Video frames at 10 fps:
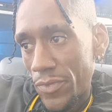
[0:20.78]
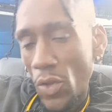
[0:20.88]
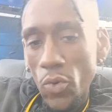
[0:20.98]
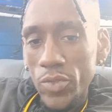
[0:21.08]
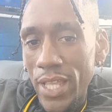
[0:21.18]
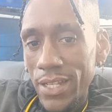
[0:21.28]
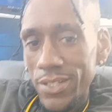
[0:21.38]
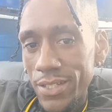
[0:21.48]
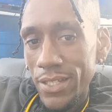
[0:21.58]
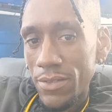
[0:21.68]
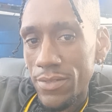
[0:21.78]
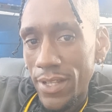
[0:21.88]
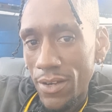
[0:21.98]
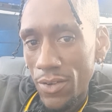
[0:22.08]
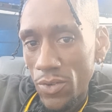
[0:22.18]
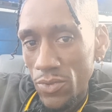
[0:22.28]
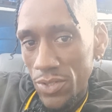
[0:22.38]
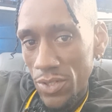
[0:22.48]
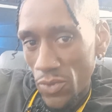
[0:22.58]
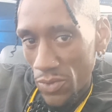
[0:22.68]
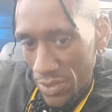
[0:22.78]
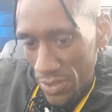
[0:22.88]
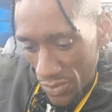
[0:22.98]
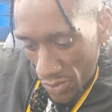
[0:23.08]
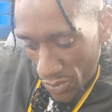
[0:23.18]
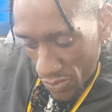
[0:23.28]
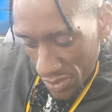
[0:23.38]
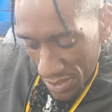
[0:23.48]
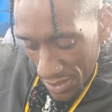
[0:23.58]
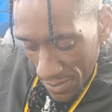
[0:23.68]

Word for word: who's anxious out there? Who's who's who's